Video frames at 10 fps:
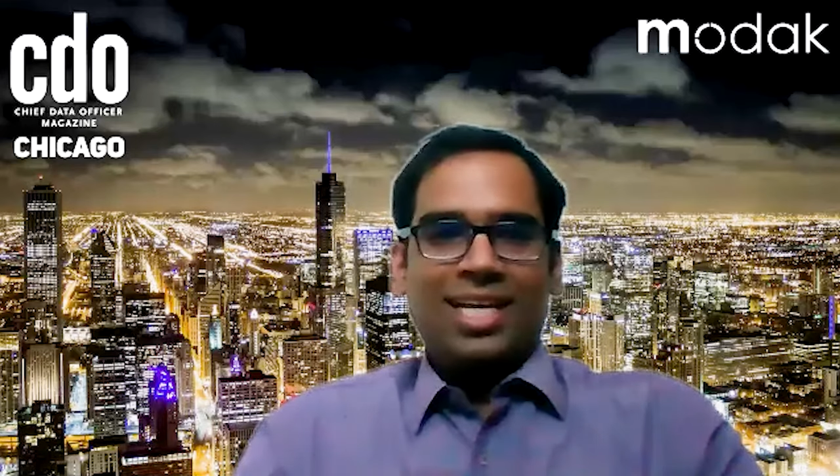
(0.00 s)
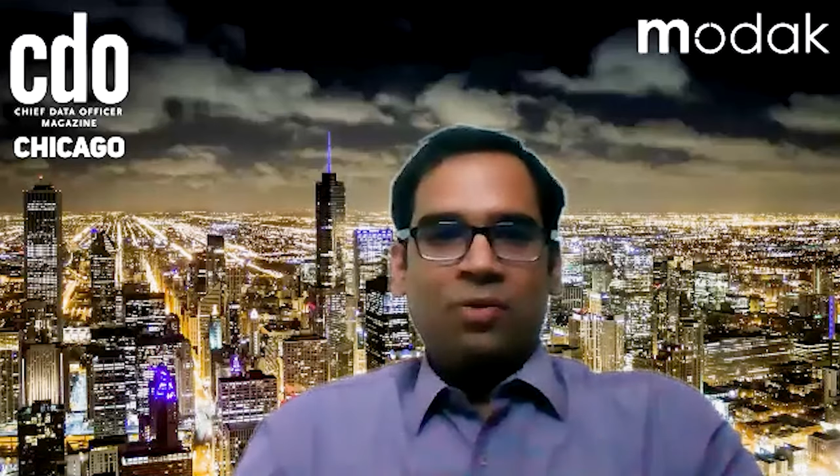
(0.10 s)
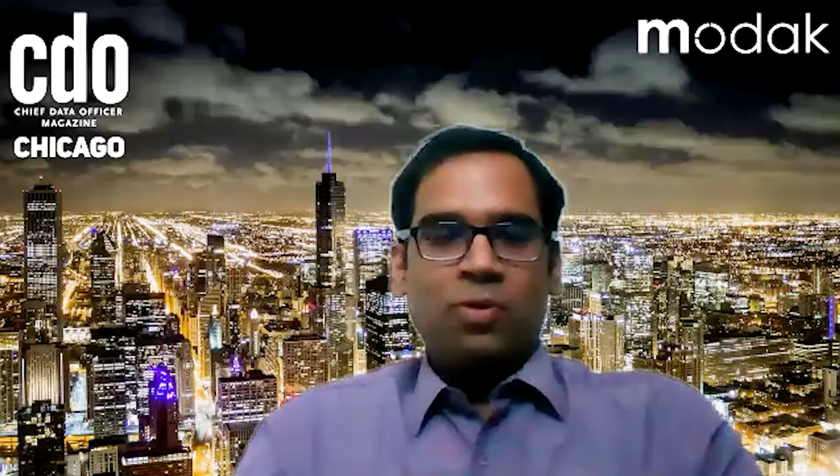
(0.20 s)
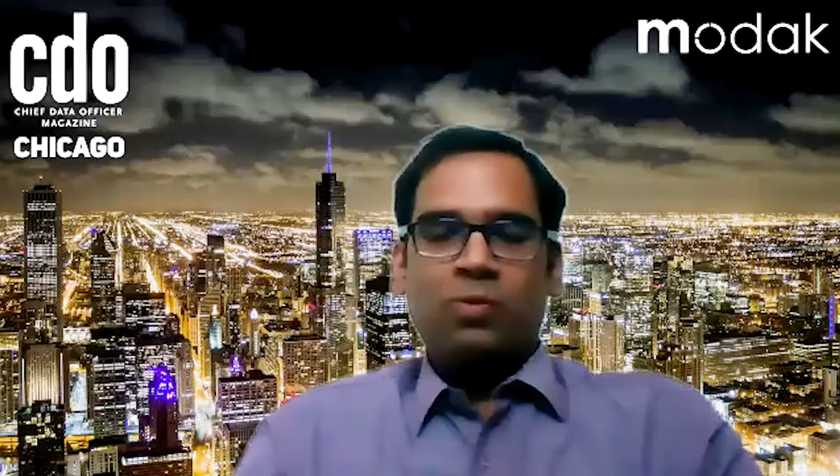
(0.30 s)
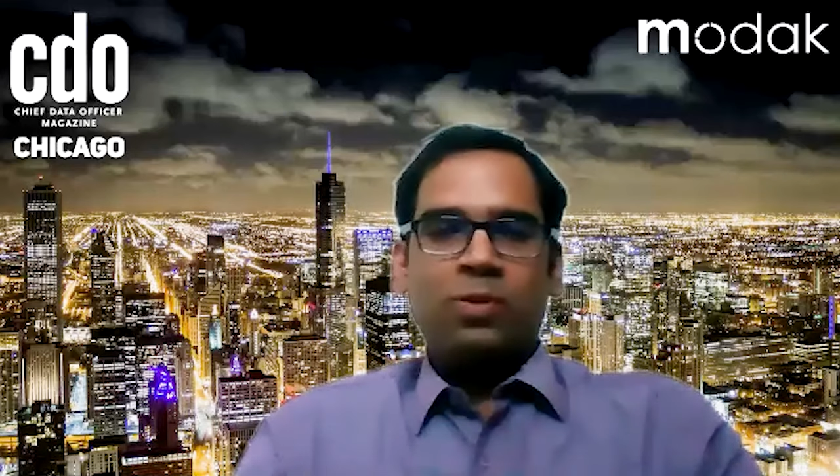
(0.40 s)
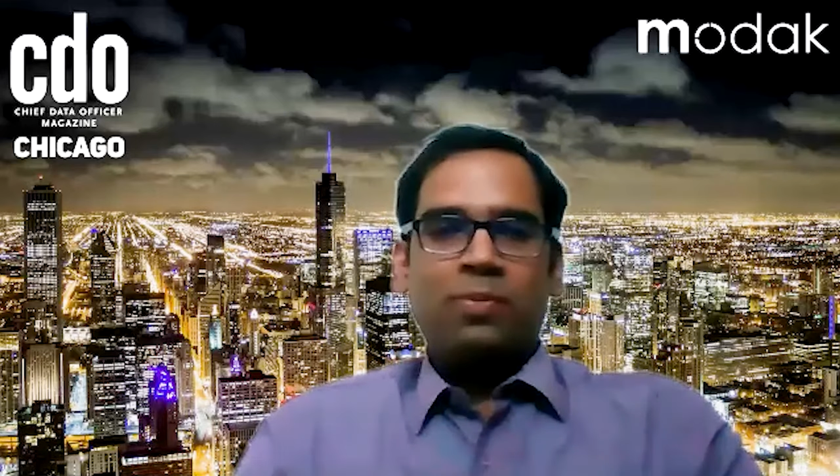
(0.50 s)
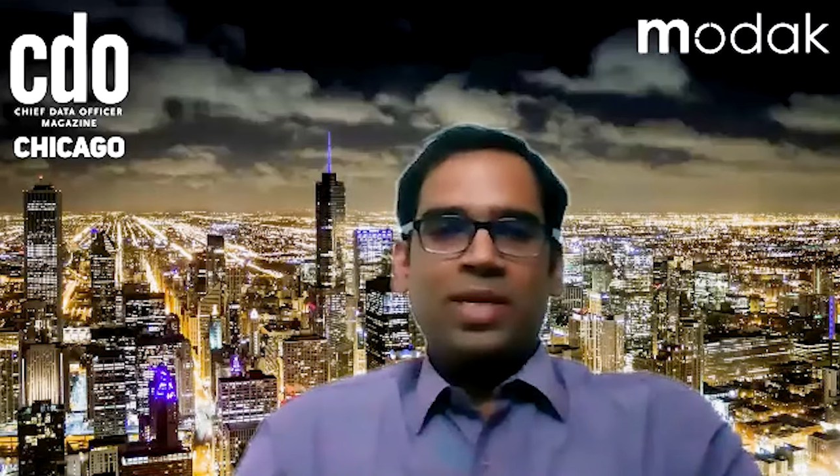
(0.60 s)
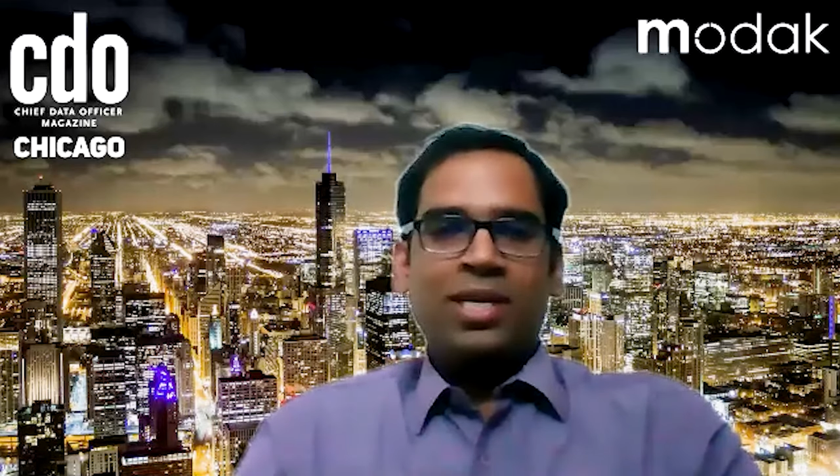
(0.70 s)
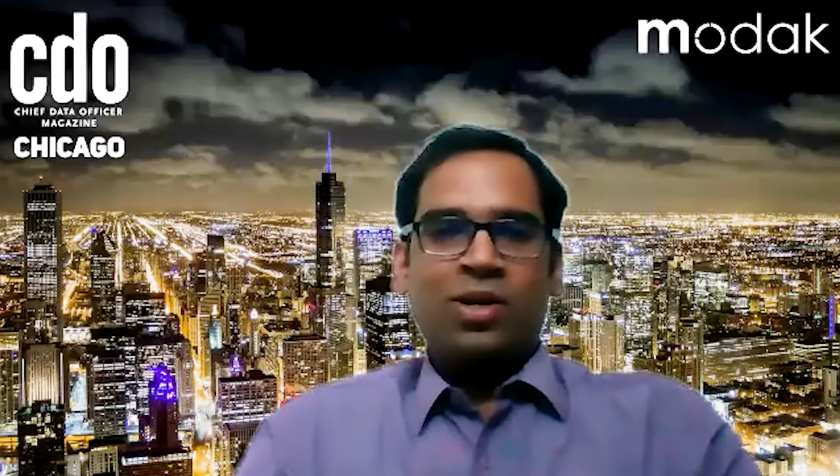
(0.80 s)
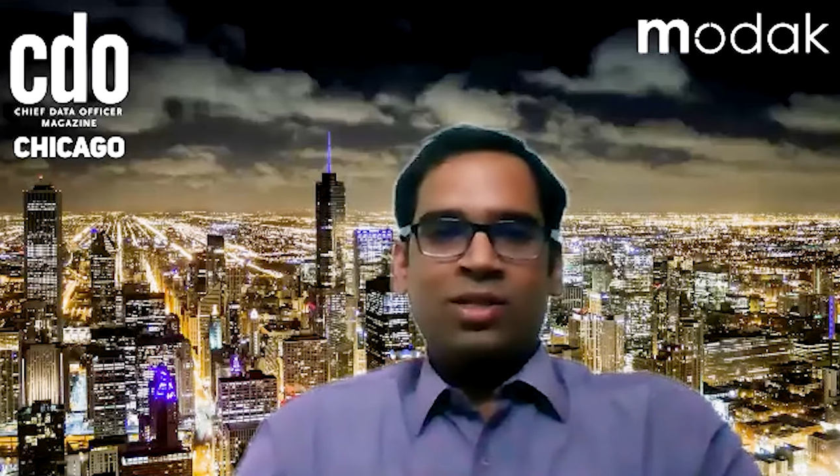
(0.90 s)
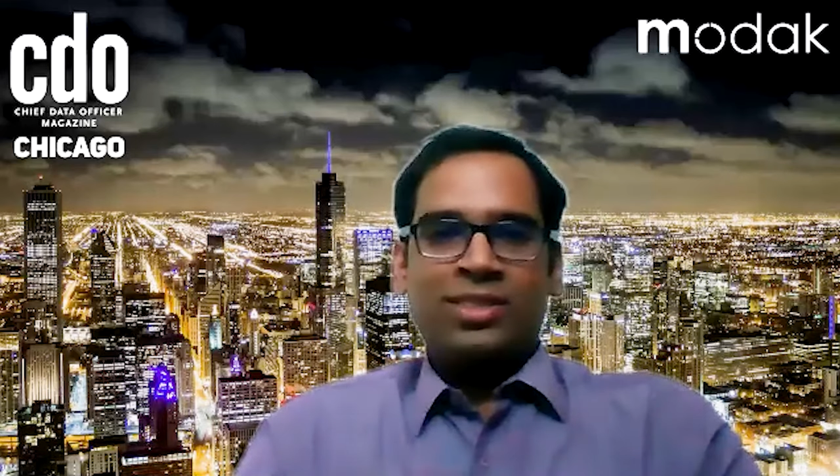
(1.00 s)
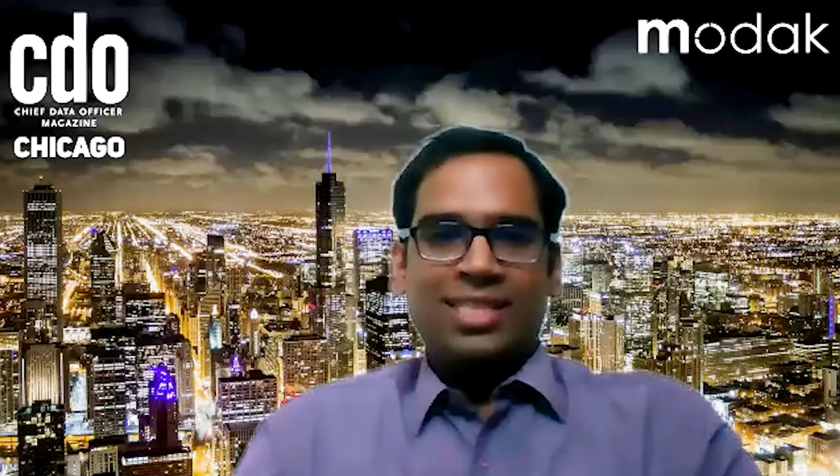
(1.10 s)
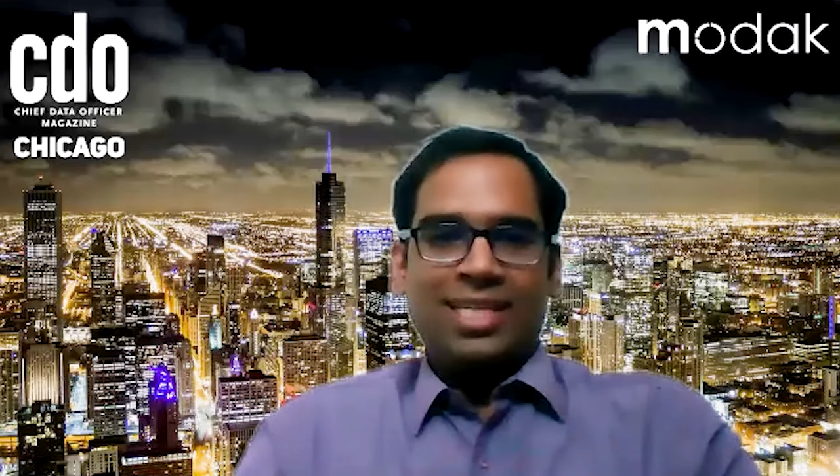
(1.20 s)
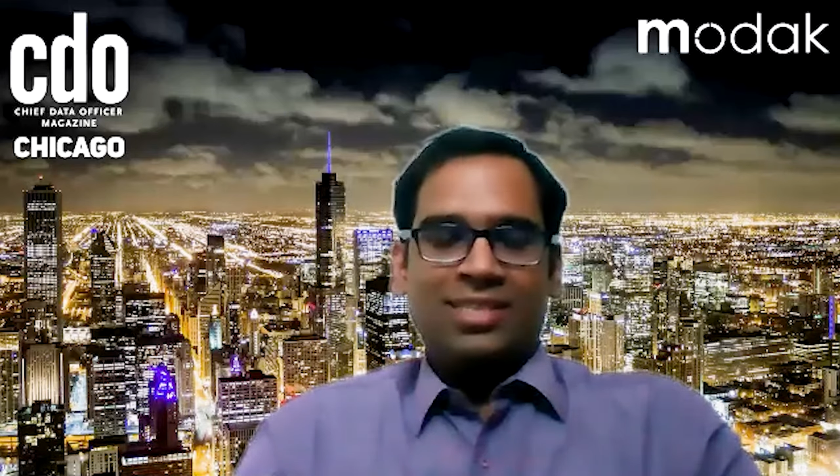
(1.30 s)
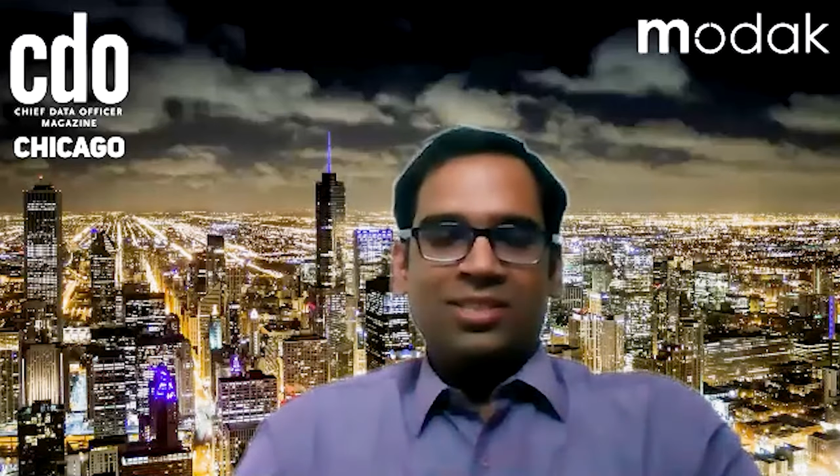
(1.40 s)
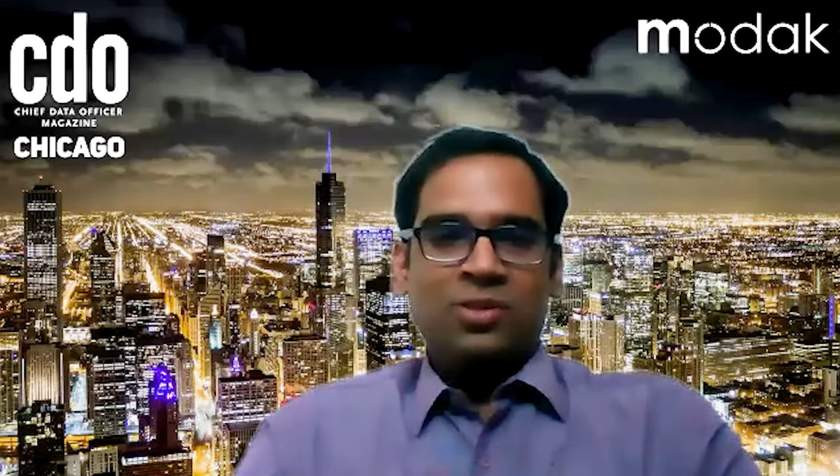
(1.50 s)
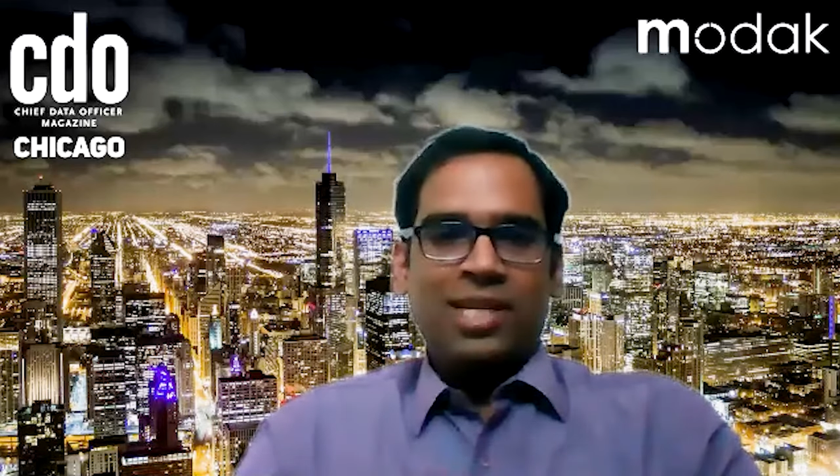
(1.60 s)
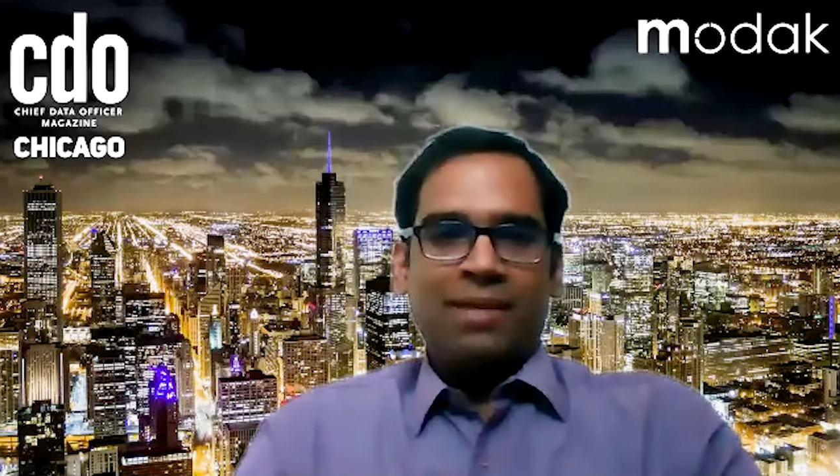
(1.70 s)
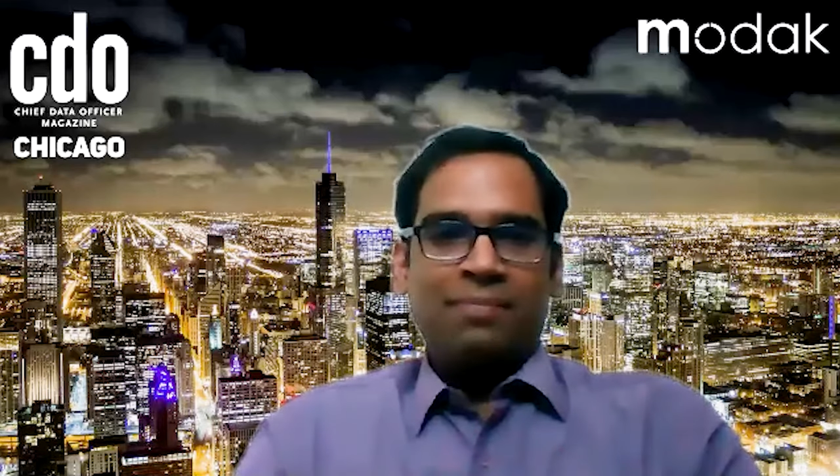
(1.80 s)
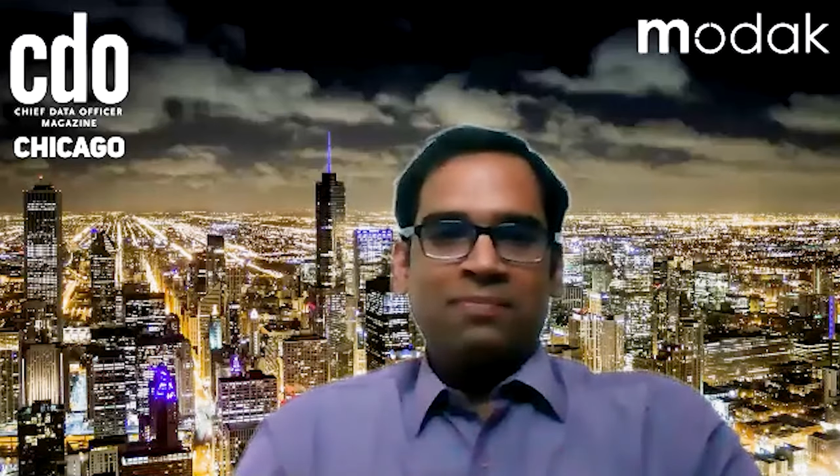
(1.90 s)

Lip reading: what would be your suggestion to them?